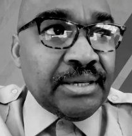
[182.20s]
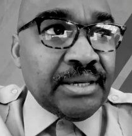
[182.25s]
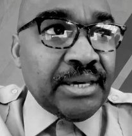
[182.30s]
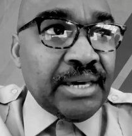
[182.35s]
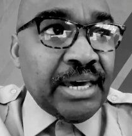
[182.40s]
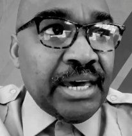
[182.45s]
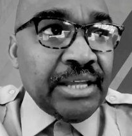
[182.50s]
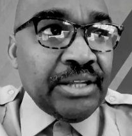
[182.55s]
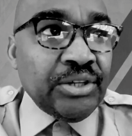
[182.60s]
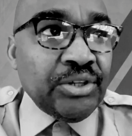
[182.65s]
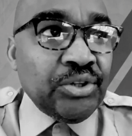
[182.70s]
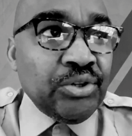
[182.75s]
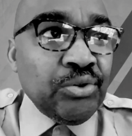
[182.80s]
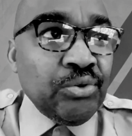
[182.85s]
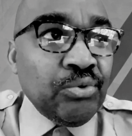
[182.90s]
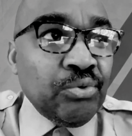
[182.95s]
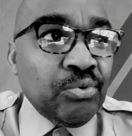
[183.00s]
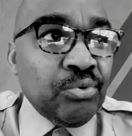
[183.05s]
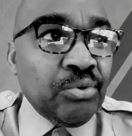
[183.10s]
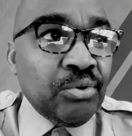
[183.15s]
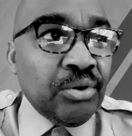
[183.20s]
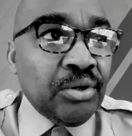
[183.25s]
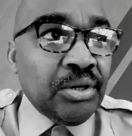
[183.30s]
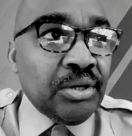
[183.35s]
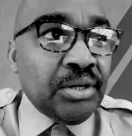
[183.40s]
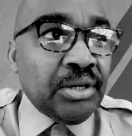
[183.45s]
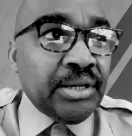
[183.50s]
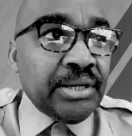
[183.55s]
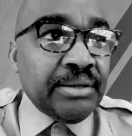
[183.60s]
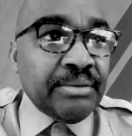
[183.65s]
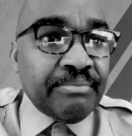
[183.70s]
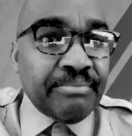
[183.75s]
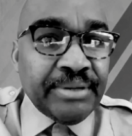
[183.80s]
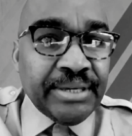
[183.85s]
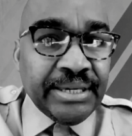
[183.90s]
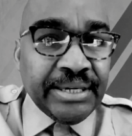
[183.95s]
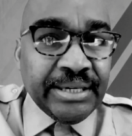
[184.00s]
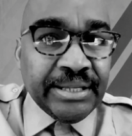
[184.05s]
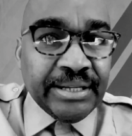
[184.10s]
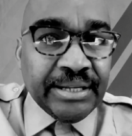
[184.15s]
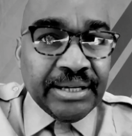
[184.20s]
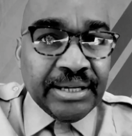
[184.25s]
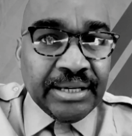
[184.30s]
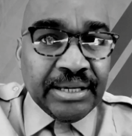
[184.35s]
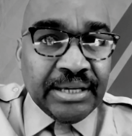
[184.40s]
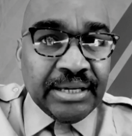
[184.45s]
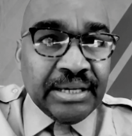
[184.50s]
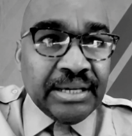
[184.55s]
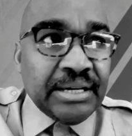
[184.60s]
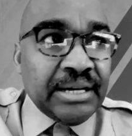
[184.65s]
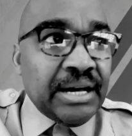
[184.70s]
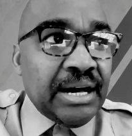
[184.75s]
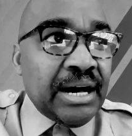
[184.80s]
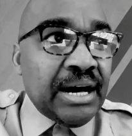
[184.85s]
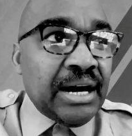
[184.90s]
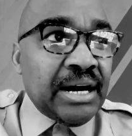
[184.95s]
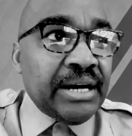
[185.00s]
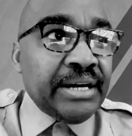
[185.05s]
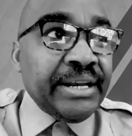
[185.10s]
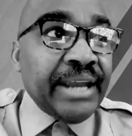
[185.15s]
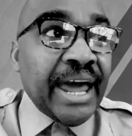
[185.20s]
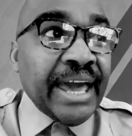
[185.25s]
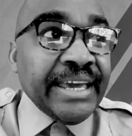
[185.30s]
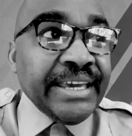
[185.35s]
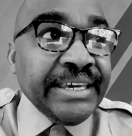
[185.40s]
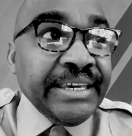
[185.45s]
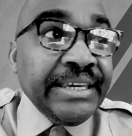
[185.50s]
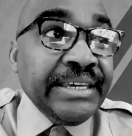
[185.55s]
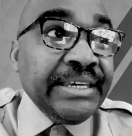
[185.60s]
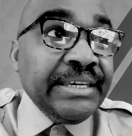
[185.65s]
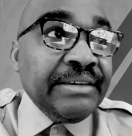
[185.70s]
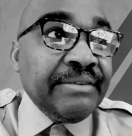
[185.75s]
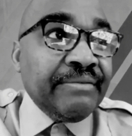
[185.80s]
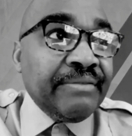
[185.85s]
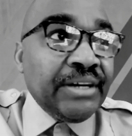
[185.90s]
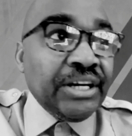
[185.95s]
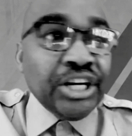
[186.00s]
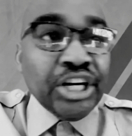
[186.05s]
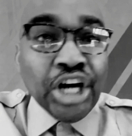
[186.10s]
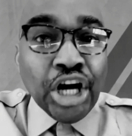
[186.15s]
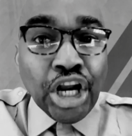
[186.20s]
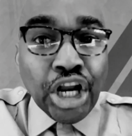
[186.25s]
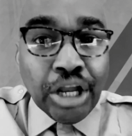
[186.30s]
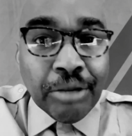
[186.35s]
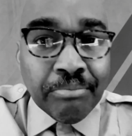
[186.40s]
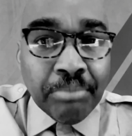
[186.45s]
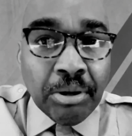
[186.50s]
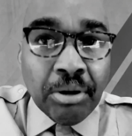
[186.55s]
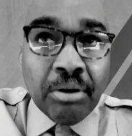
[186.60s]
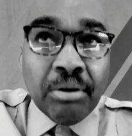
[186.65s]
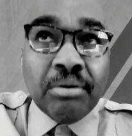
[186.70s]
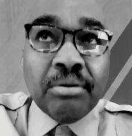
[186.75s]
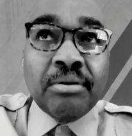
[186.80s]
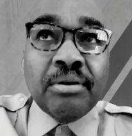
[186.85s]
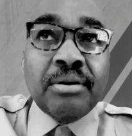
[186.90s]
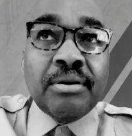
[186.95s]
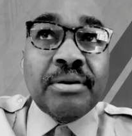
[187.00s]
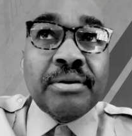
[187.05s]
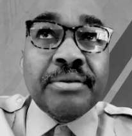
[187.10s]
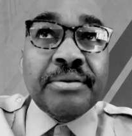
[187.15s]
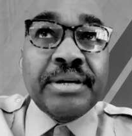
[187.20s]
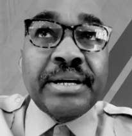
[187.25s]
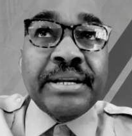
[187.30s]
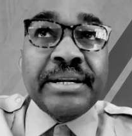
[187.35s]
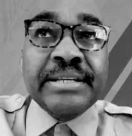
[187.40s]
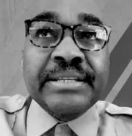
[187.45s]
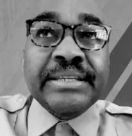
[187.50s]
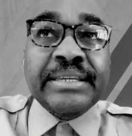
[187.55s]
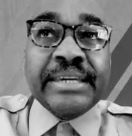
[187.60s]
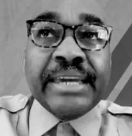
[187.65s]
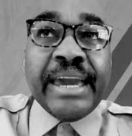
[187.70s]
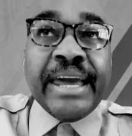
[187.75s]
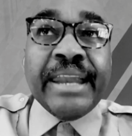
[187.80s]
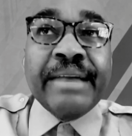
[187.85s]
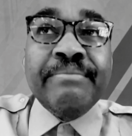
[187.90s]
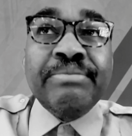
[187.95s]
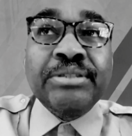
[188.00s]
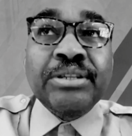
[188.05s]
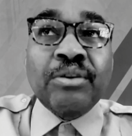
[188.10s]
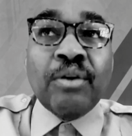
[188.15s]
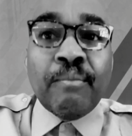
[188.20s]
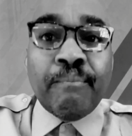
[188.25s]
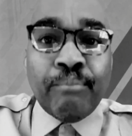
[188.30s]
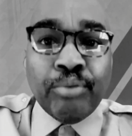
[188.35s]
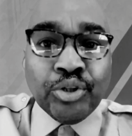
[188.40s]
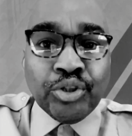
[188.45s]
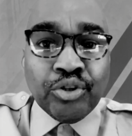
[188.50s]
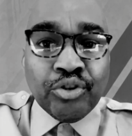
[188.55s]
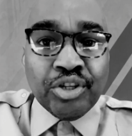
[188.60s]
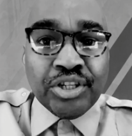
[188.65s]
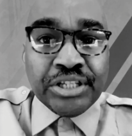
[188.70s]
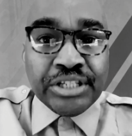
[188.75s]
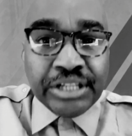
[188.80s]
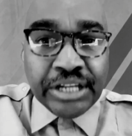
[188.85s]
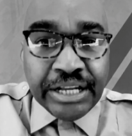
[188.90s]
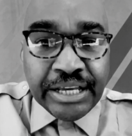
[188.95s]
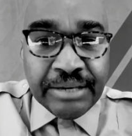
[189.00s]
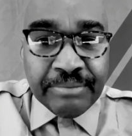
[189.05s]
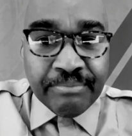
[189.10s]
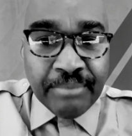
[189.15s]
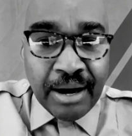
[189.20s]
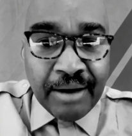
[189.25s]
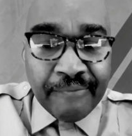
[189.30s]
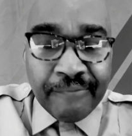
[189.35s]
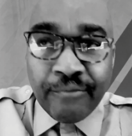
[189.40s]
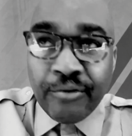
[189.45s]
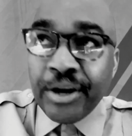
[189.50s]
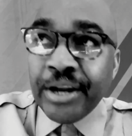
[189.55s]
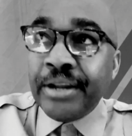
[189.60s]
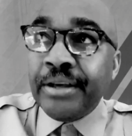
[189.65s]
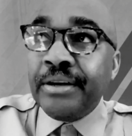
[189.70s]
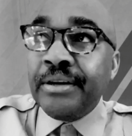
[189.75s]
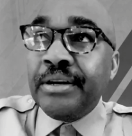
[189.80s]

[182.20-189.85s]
And you, being uh, naive, gullible, think this cannabis gonna put you to sleep, my friend.